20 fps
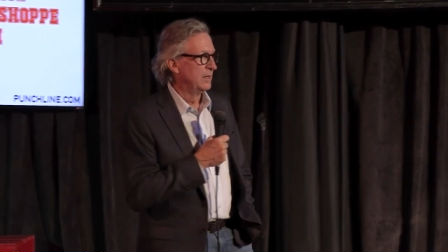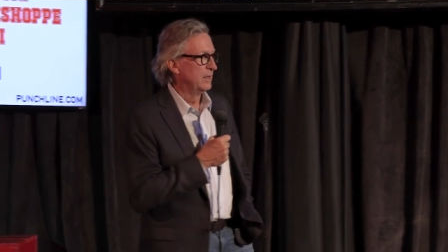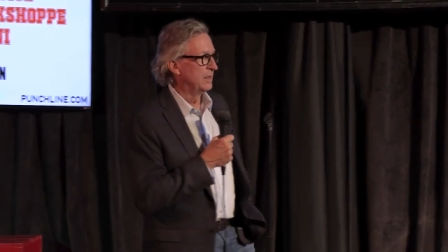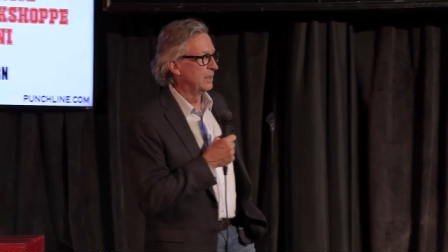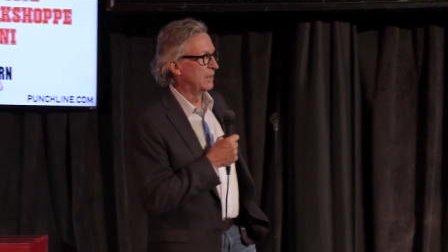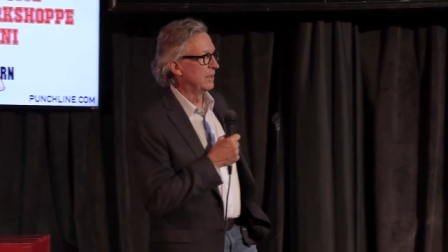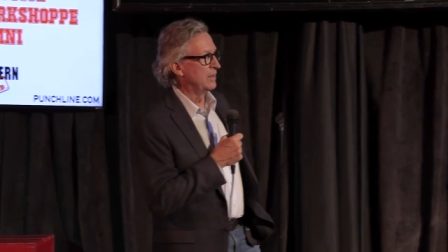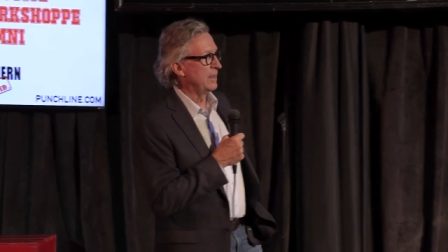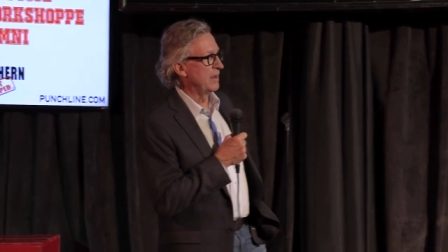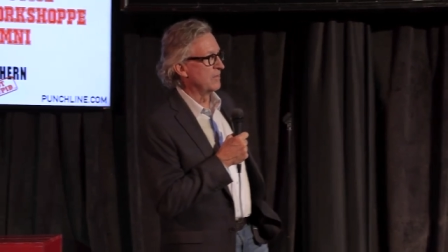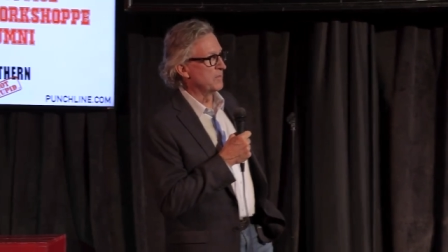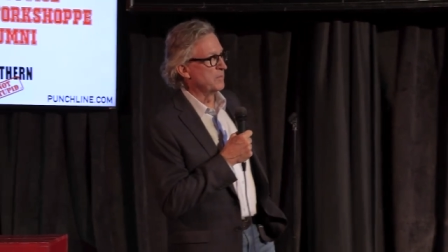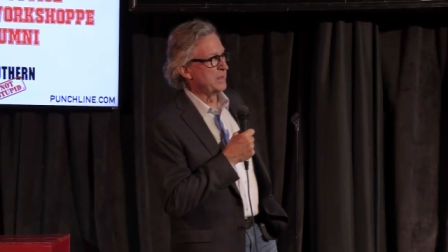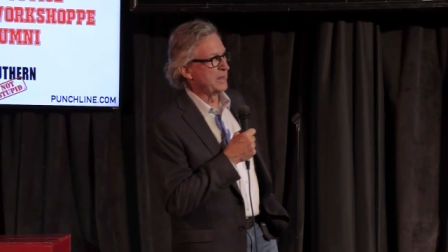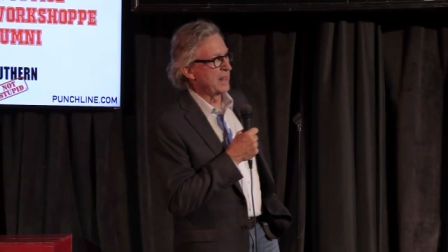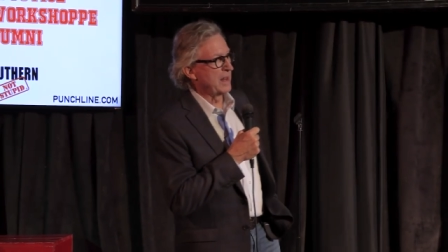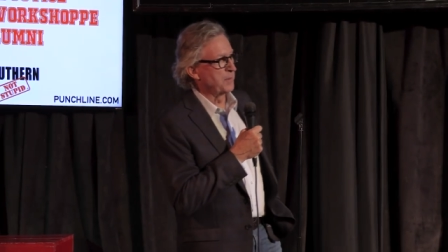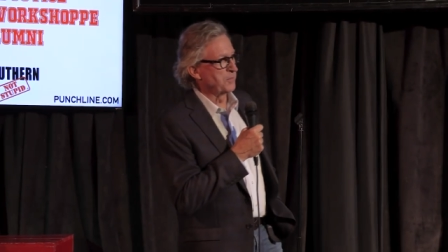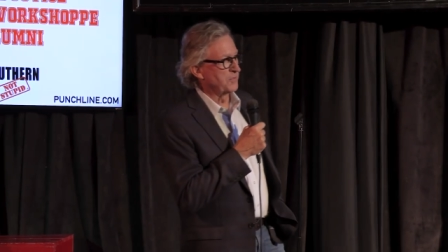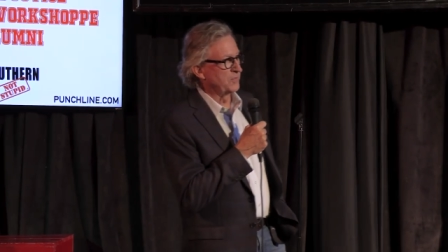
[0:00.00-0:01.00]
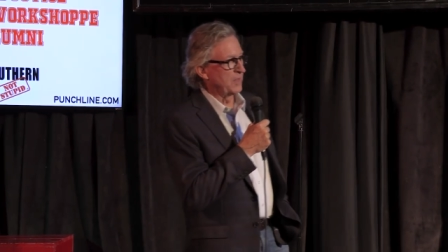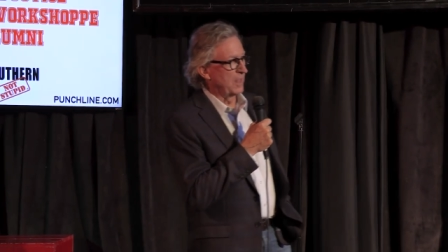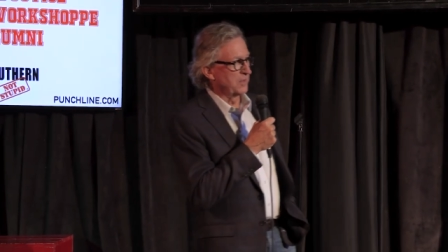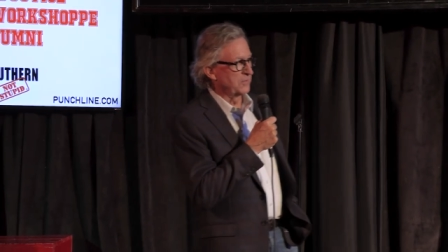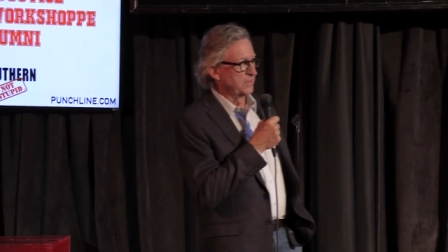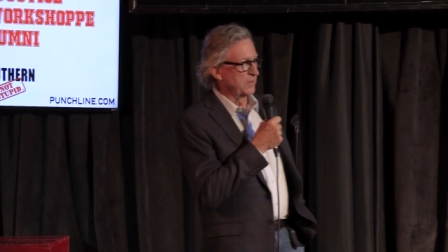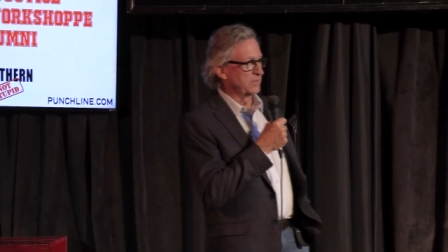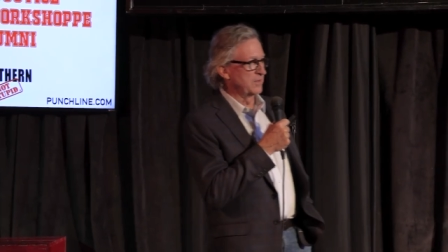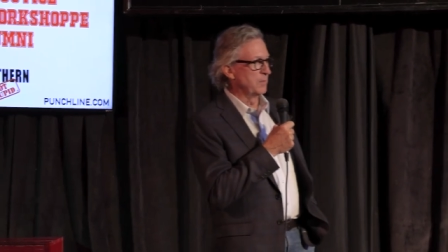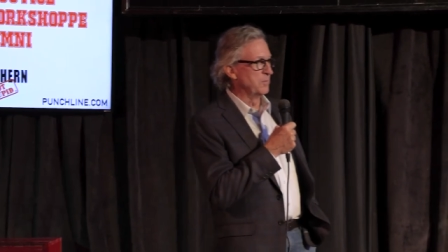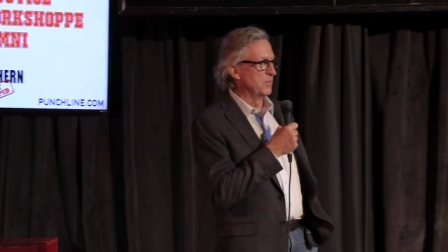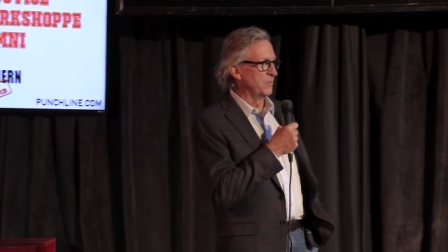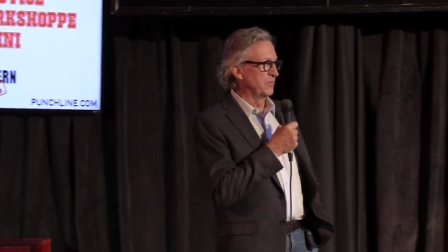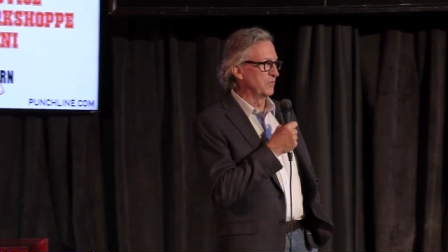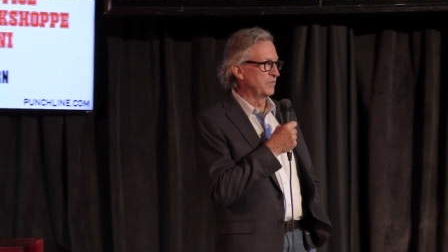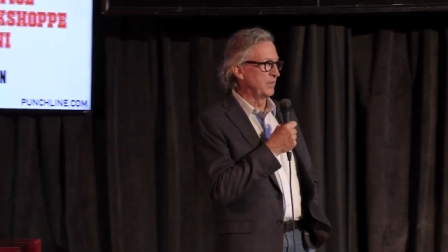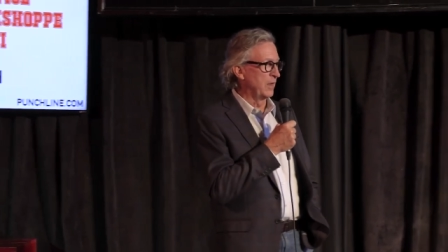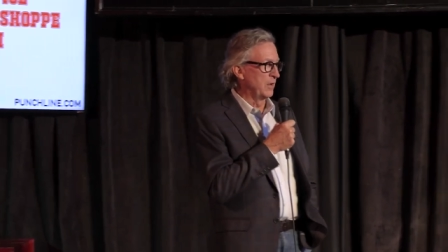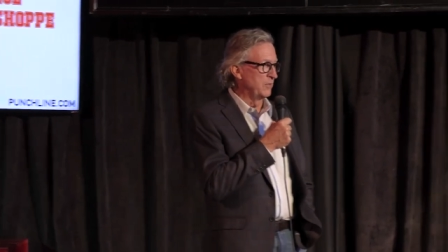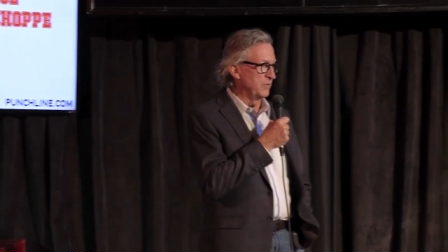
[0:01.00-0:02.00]
Uh, they haven't been that upset since they moved
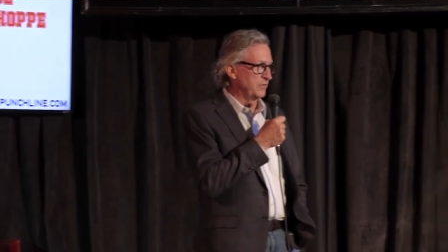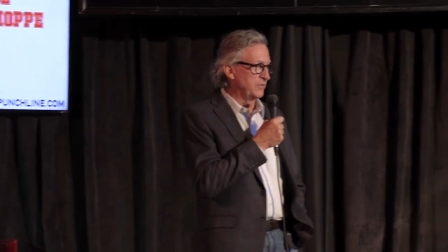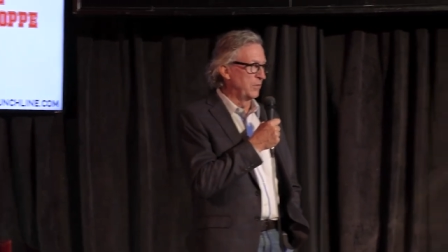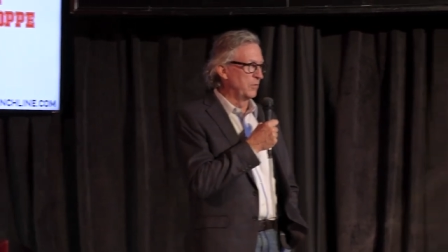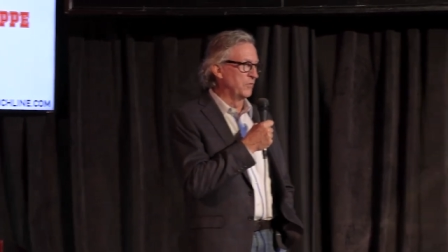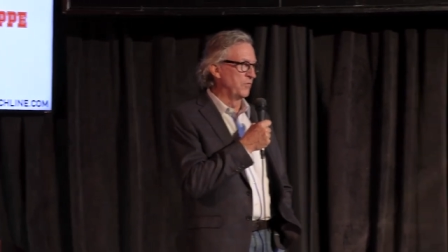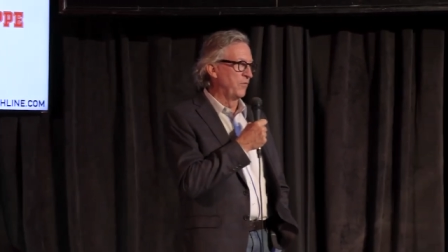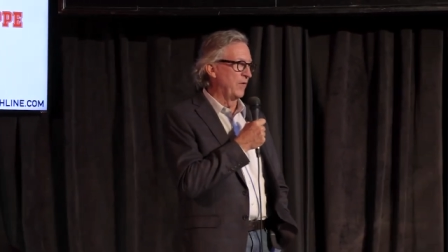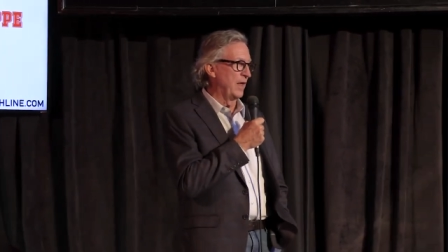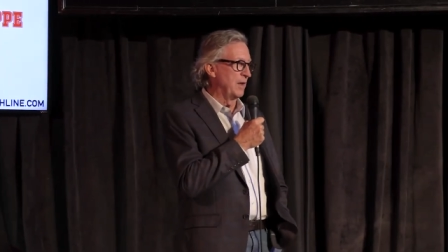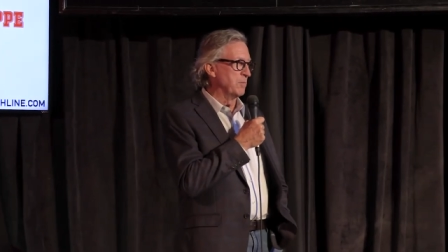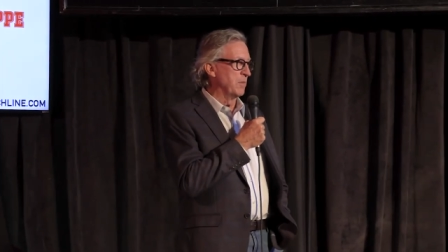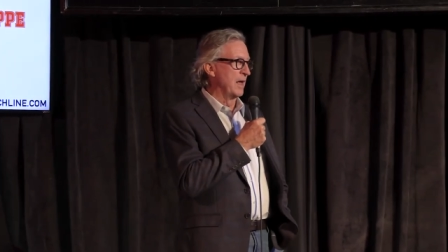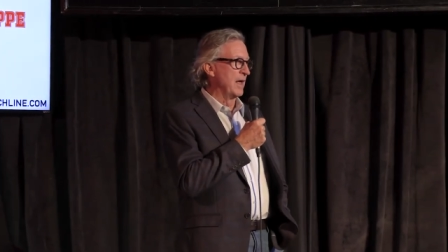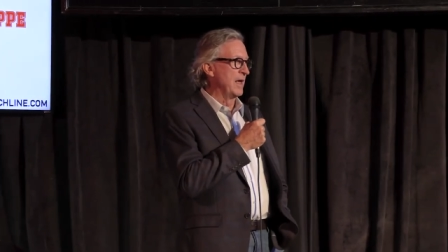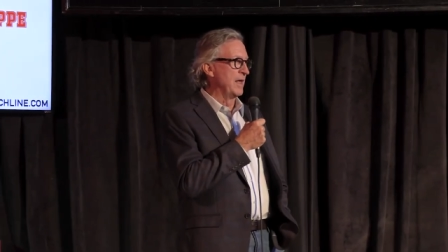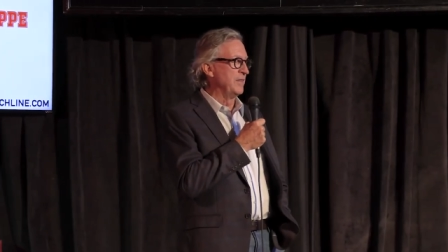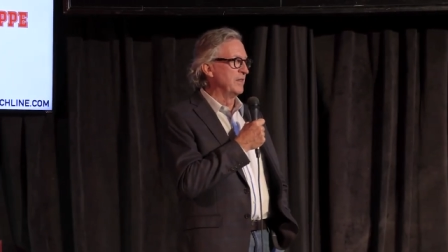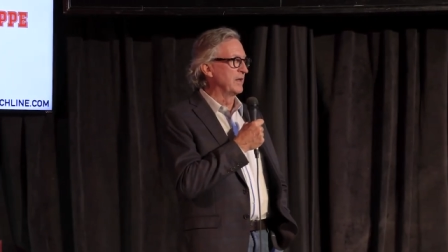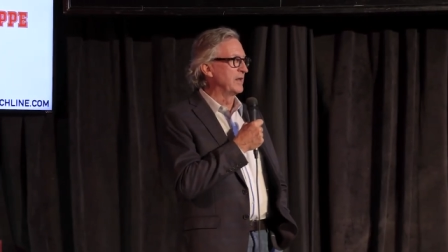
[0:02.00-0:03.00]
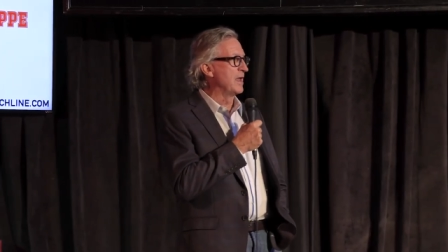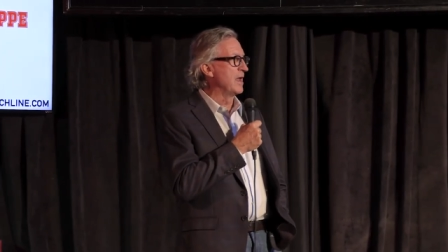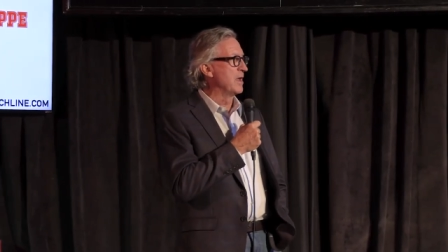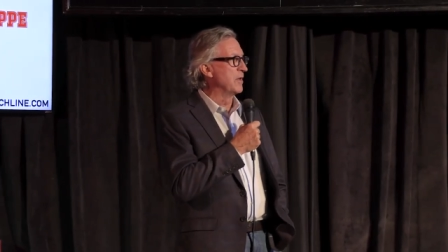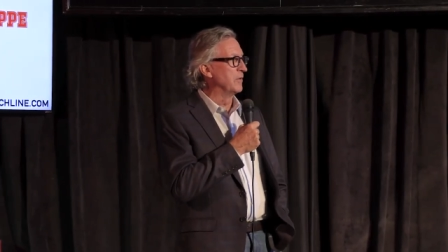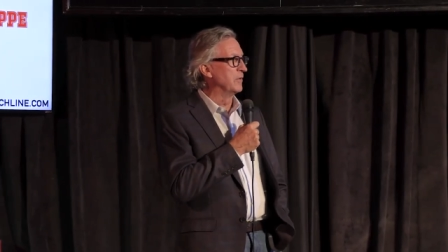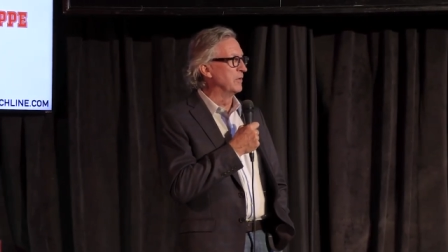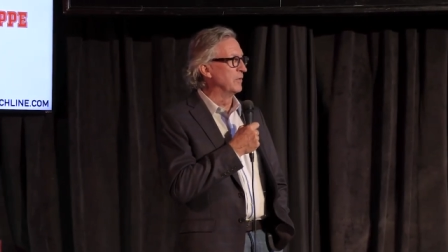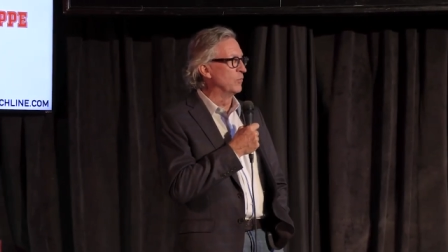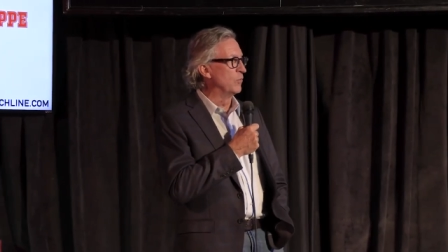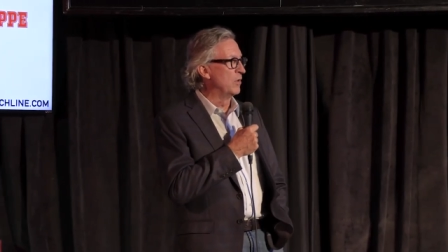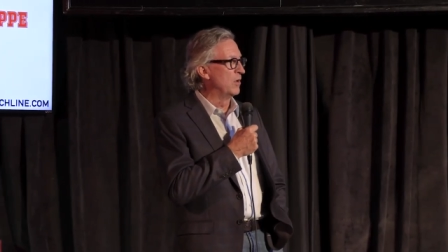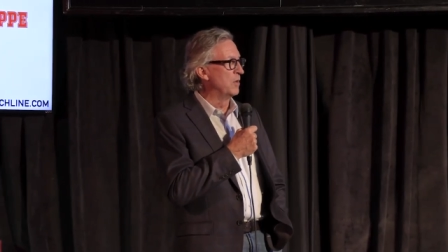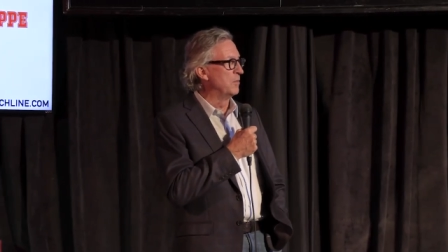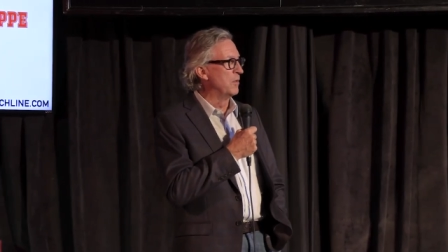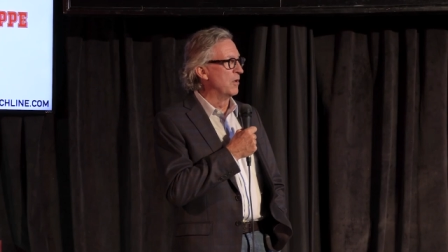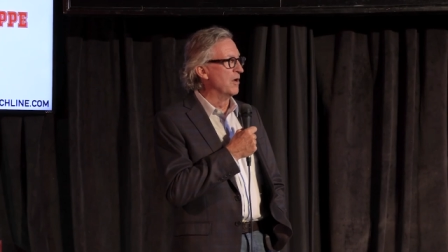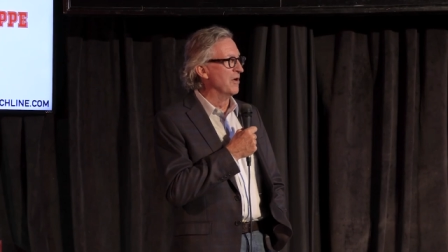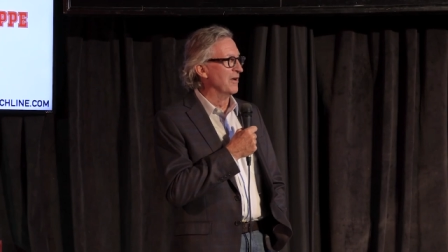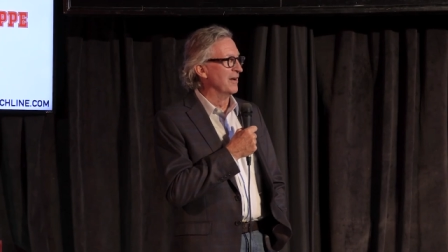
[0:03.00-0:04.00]
Sudafed behind the counter at
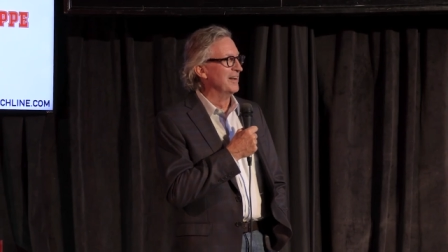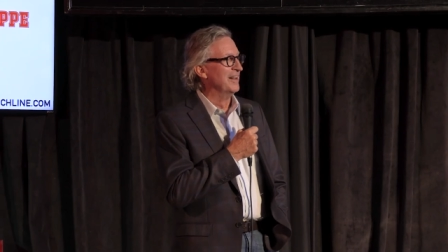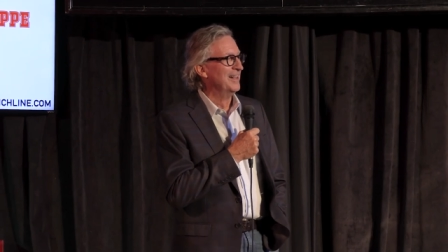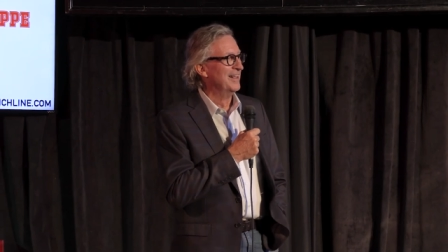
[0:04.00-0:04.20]
Walmart.